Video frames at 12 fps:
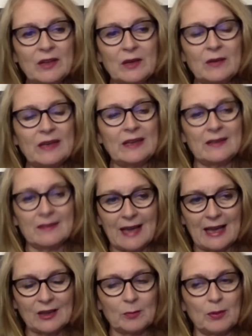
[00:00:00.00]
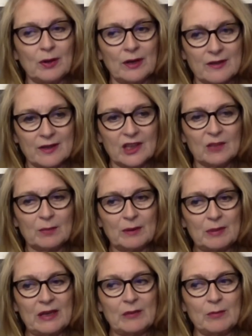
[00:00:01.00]
know the exact politics
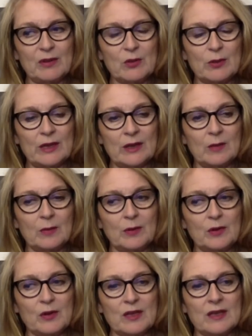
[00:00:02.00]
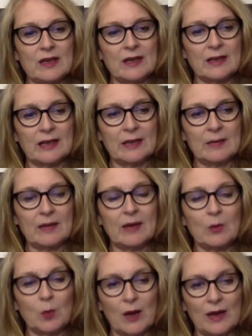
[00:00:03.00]
be between Putin and him
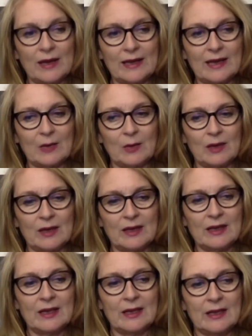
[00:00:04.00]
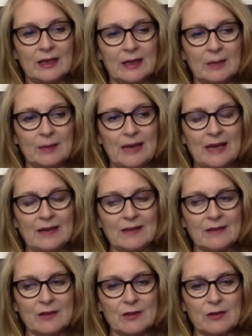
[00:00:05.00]
and why there were uh,
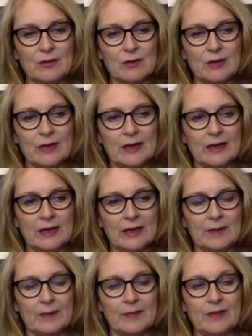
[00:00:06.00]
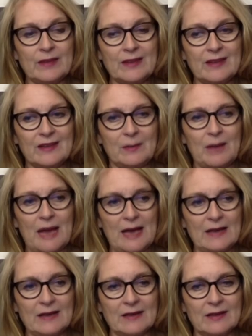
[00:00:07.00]
plans to uh,
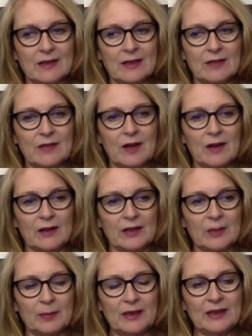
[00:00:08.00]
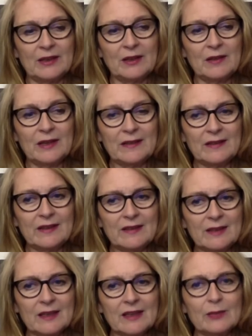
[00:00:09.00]
disband Wagner. But, you know, the,
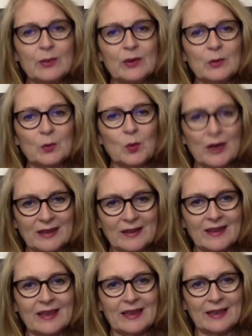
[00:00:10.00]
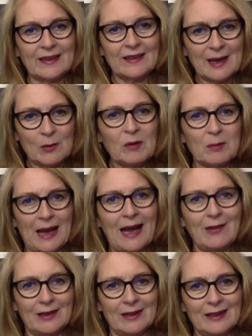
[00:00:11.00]
these guys want one thing. They want
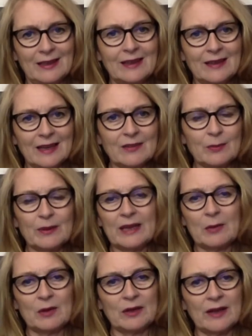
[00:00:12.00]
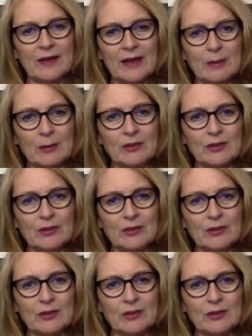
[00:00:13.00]
power. That's what they want. And they will